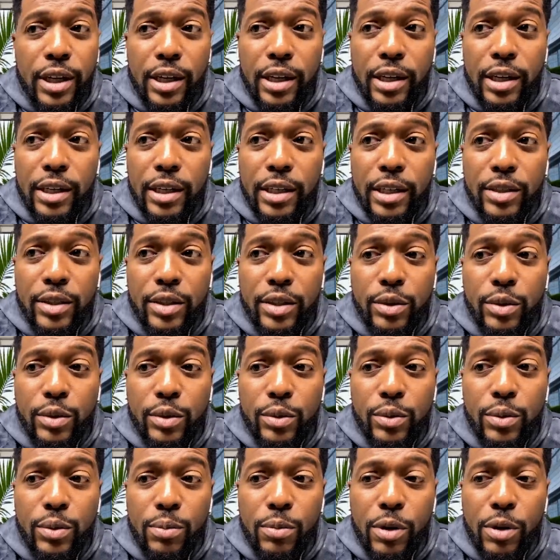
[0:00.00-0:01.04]
uh,
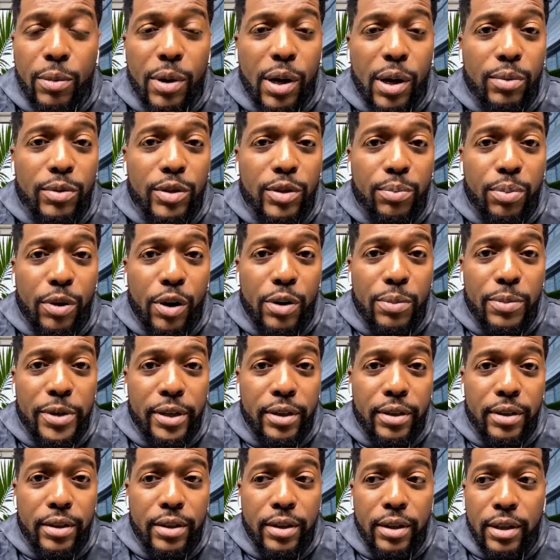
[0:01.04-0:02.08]
into my mom's
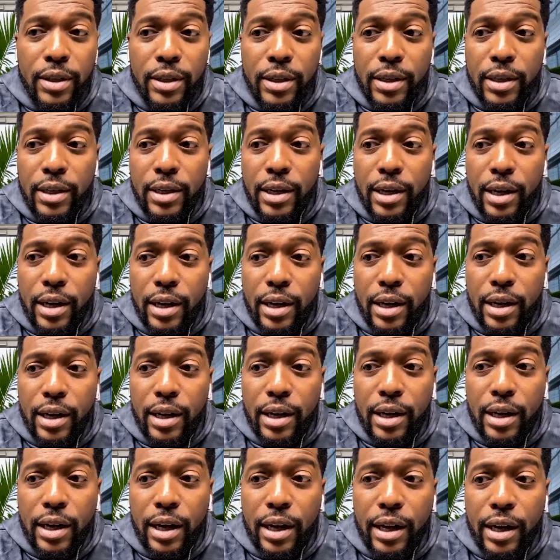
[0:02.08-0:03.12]
apartment
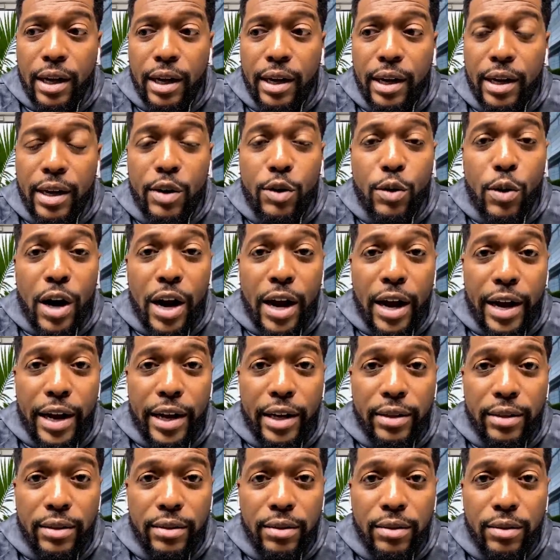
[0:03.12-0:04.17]
uh, and
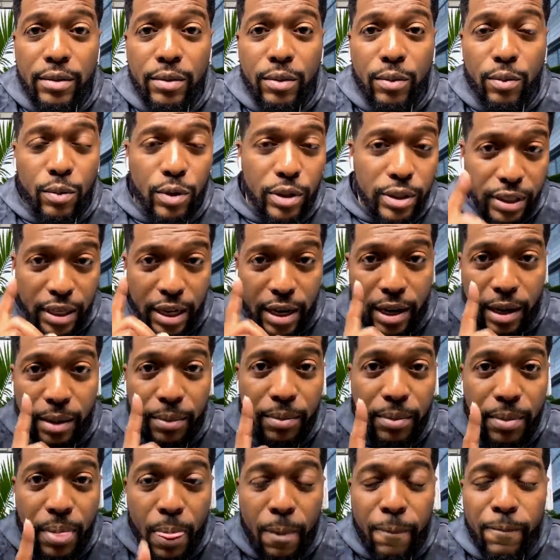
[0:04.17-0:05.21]
cried mm-hmm. one
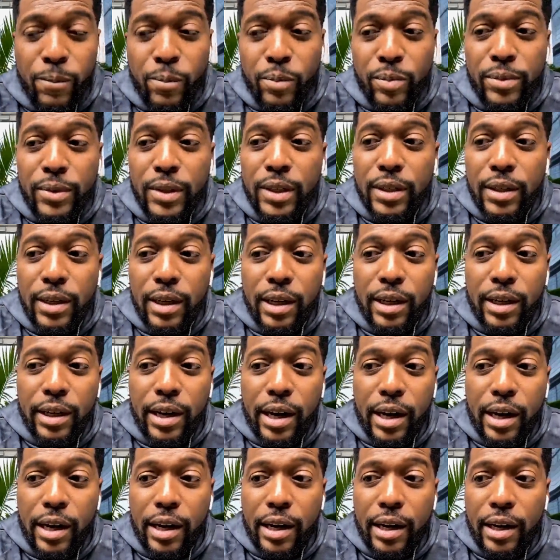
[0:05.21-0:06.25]
time. Mm-hmm.
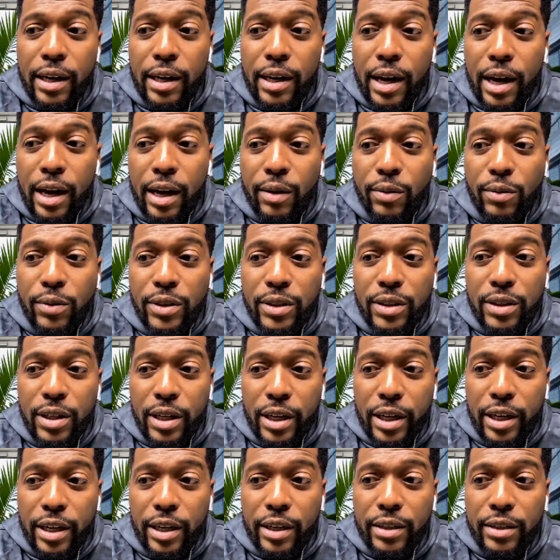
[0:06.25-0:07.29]
And uh, I was
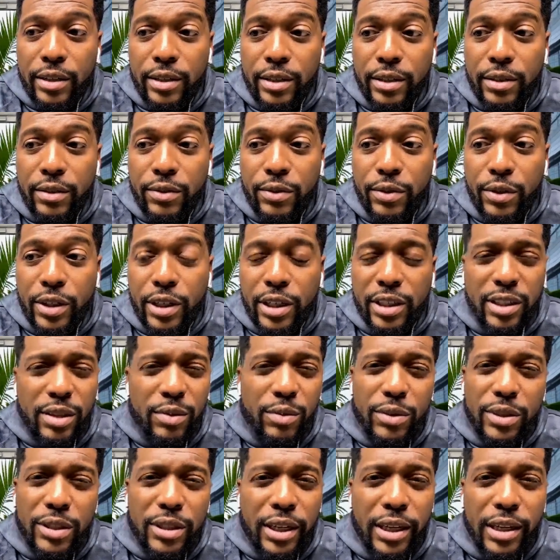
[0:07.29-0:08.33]
there for
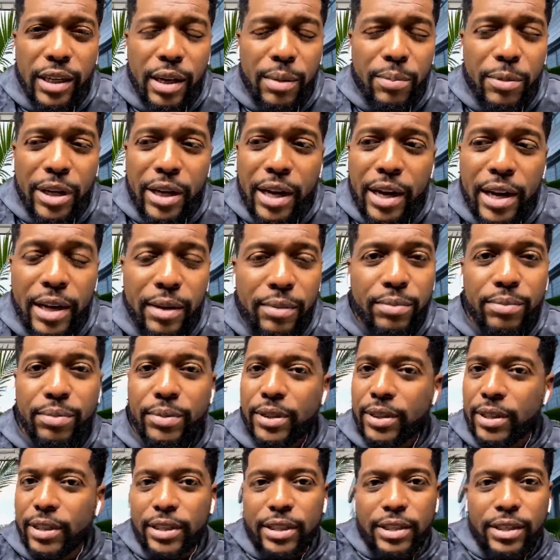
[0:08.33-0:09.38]
because it was like I mean I had
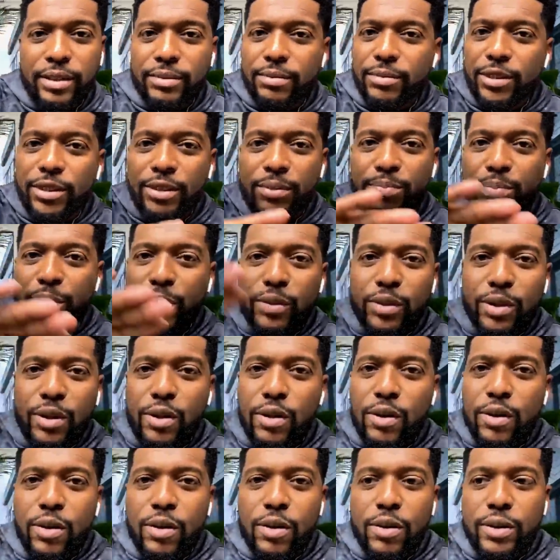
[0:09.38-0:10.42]
uh, spilled
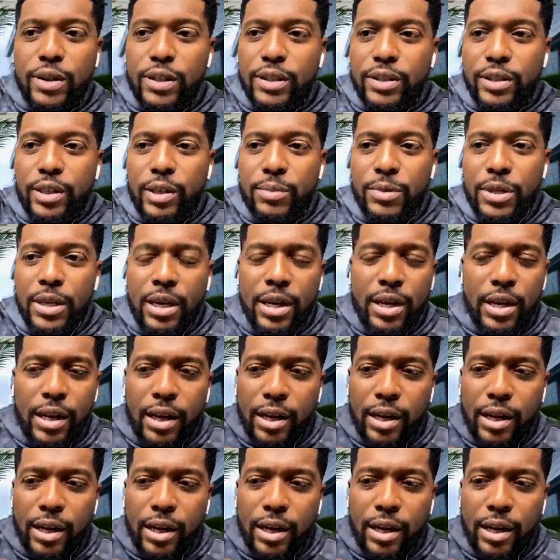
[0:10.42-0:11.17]
all this up.